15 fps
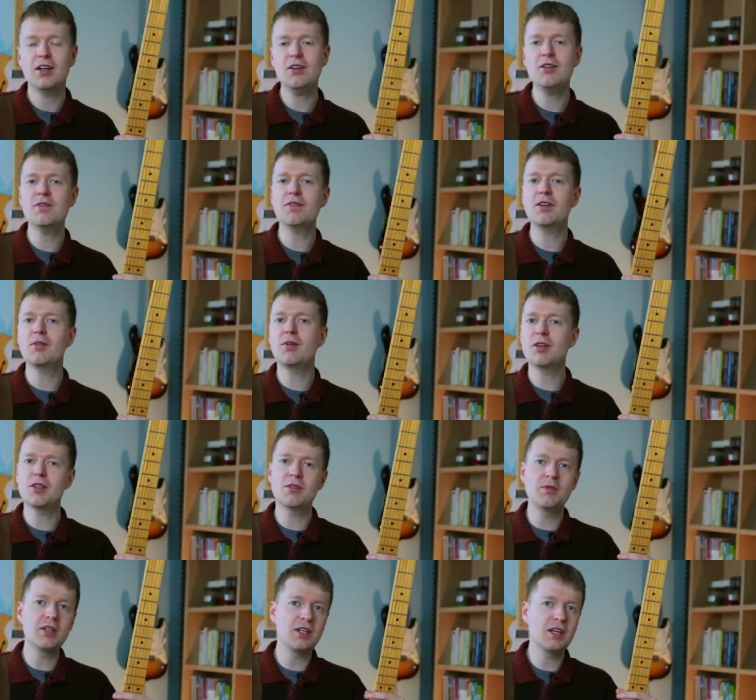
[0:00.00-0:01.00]
and hopefully what
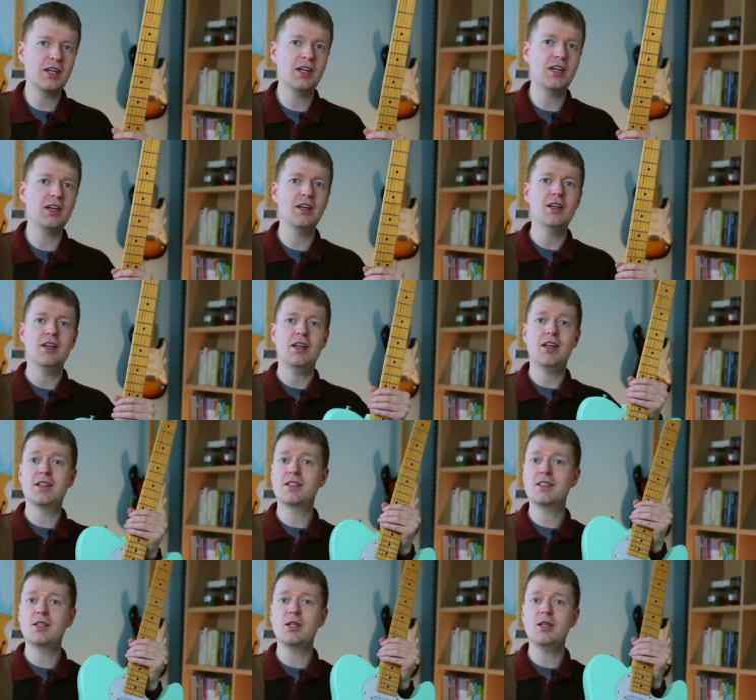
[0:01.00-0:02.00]
you really hear
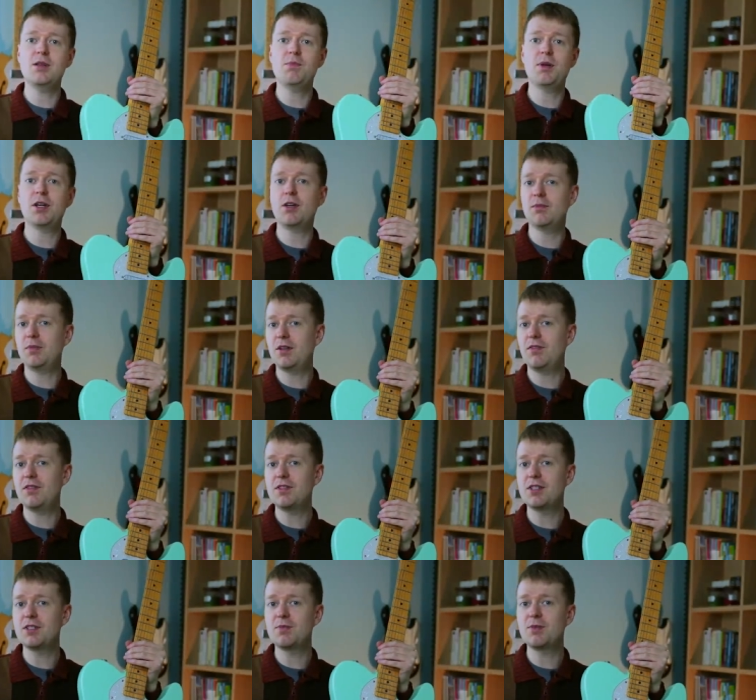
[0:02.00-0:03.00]
is the pickup
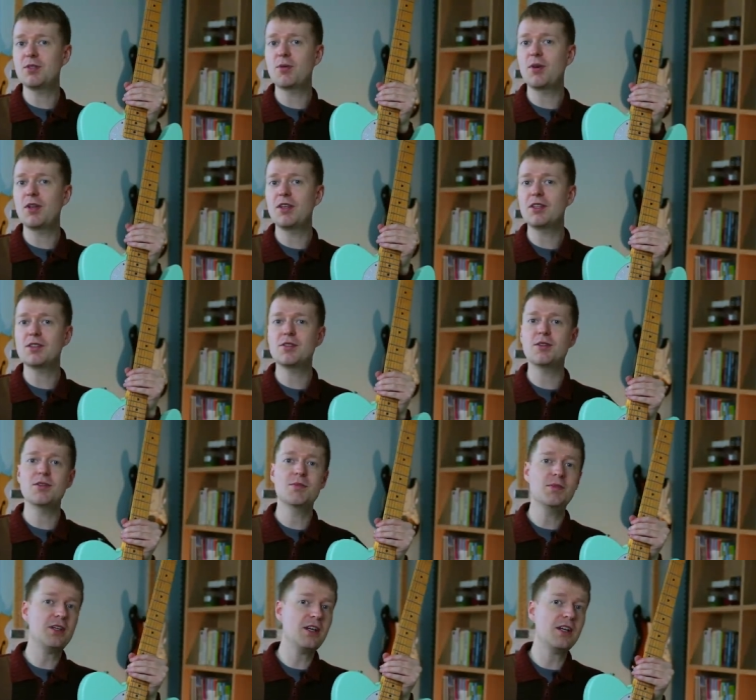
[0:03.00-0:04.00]
differences between these
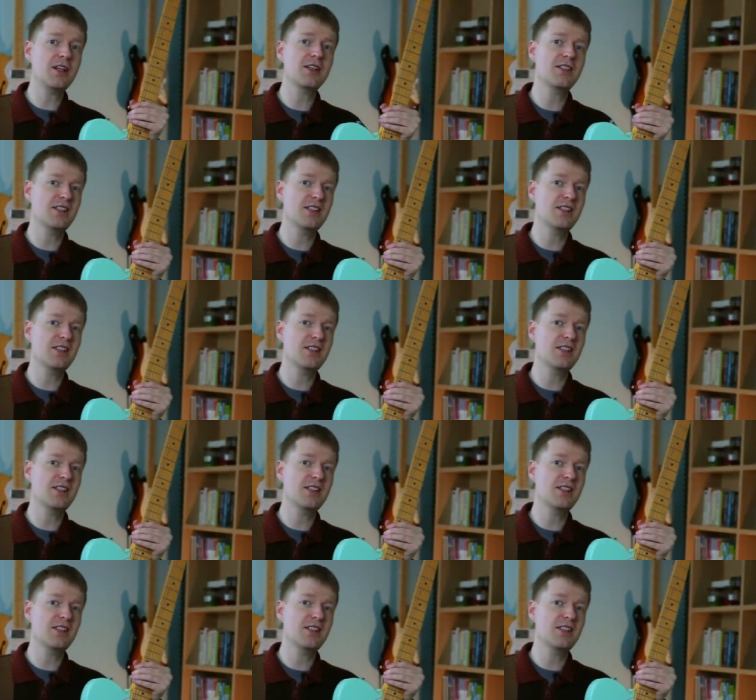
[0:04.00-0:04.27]
two. But like I